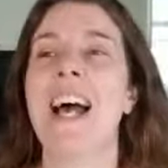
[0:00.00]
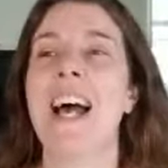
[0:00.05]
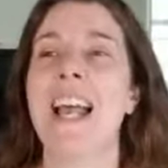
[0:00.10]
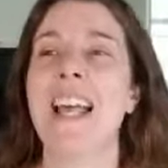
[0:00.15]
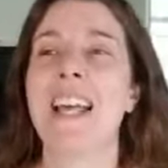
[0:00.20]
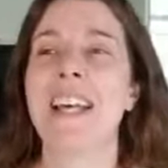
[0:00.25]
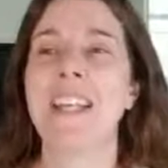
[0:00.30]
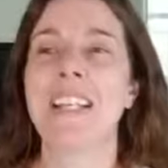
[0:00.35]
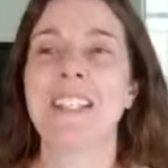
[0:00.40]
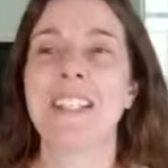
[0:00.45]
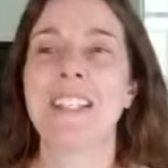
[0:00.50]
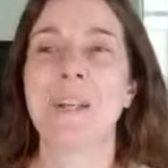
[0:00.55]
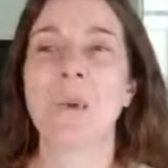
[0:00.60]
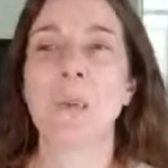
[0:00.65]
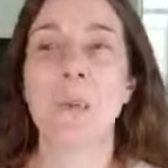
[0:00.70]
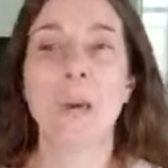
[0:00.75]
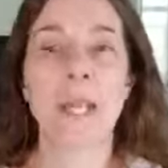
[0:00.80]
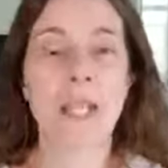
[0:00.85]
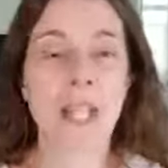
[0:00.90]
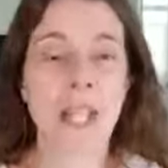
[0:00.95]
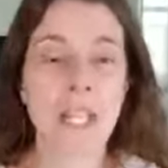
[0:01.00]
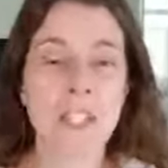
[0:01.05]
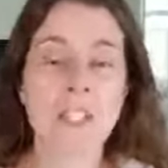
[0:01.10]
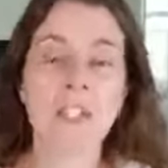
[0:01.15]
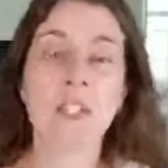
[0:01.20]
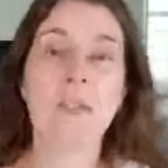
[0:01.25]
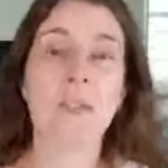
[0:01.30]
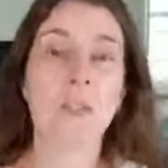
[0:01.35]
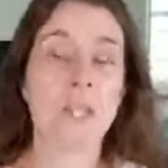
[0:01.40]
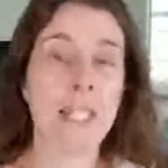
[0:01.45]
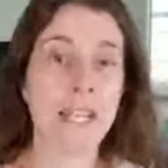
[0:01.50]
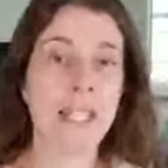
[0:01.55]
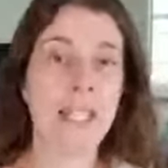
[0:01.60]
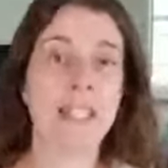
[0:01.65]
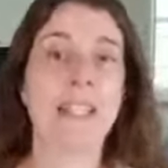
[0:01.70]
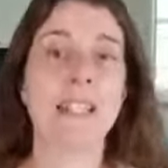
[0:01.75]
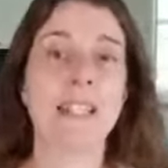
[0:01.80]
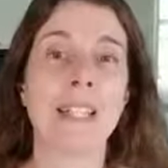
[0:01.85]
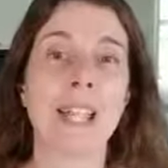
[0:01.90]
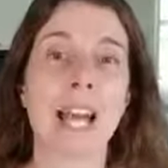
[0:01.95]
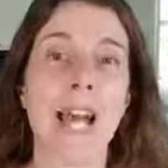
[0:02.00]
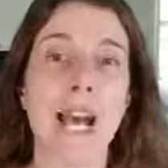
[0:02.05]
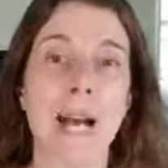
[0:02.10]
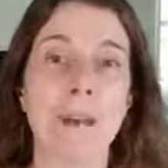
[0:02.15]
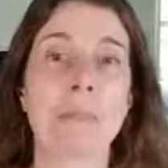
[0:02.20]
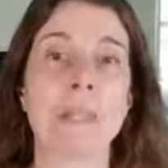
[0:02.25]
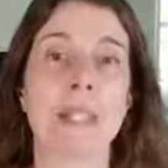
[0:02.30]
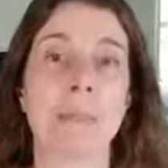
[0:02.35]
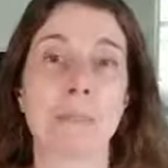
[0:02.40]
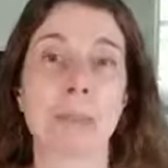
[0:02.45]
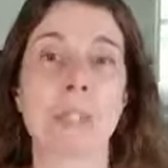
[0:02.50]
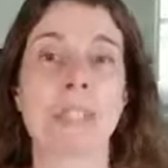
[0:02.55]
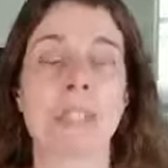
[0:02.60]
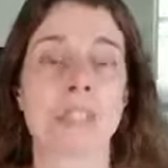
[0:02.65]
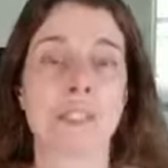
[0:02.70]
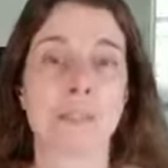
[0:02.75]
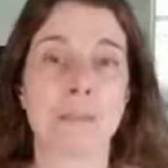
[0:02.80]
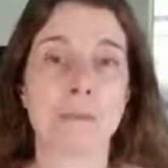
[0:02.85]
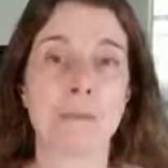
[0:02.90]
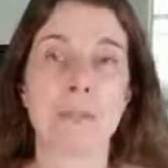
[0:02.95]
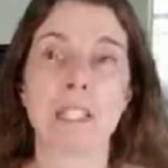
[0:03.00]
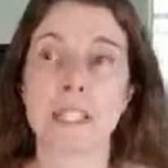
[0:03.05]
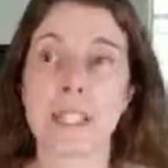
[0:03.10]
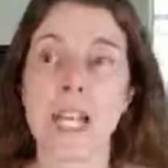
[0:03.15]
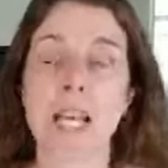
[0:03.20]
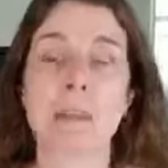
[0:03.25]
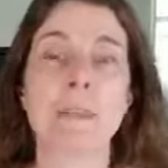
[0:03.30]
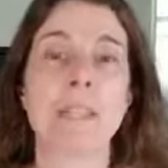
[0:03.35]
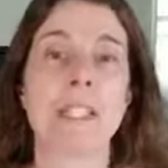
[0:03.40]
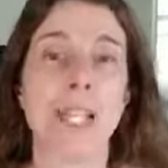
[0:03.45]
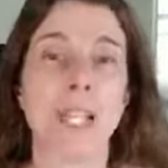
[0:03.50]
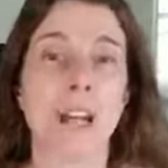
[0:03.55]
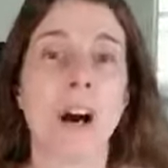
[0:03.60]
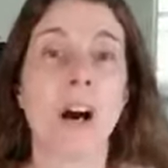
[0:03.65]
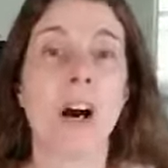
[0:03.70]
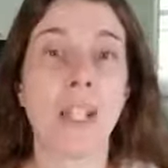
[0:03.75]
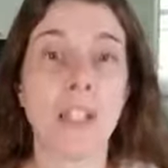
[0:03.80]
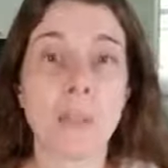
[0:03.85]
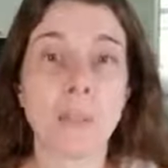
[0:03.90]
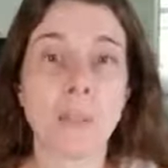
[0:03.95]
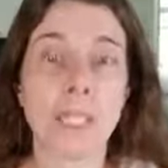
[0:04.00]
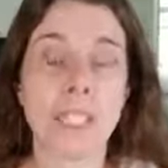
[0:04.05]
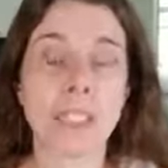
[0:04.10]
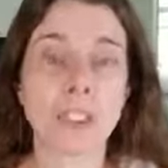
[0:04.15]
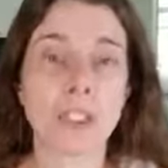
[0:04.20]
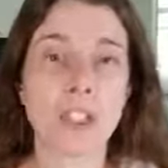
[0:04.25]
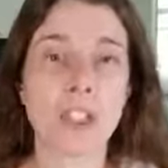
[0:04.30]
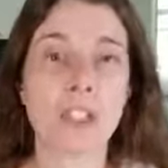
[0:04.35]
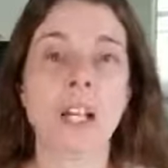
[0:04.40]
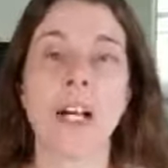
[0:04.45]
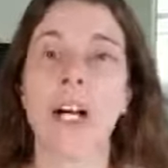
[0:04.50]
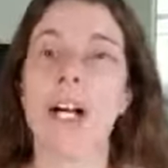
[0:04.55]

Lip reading: And when I need an app that puts the time and date on the picture,